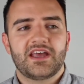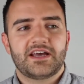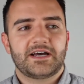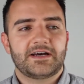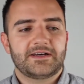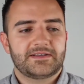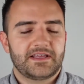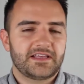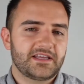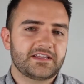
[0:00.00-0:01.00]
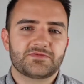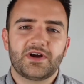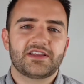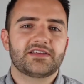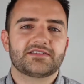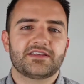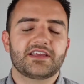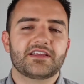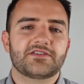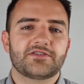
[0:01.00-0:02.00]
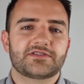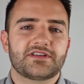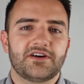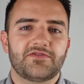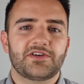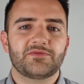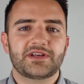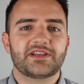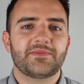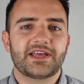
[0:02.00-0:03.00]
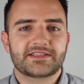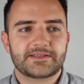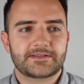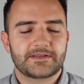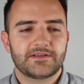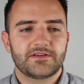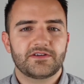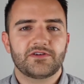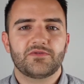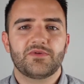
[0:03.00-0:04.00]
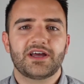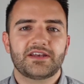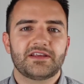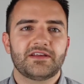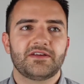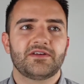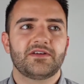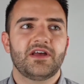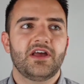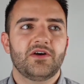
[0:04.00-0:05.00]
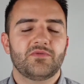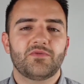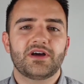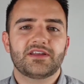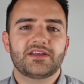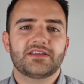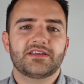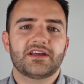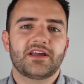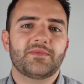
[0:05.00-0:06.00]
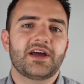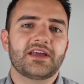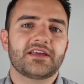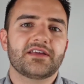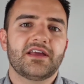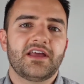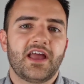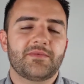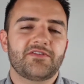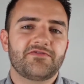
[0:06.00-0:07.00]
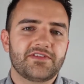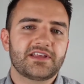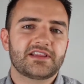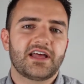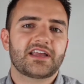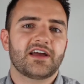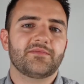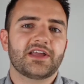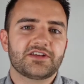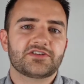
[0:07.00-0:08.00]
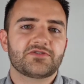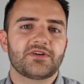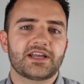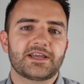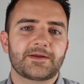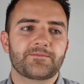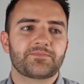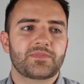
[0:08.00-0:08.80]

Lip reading: As well as thinking to yourself on a weekly basis, what am I feeling like I'm integrating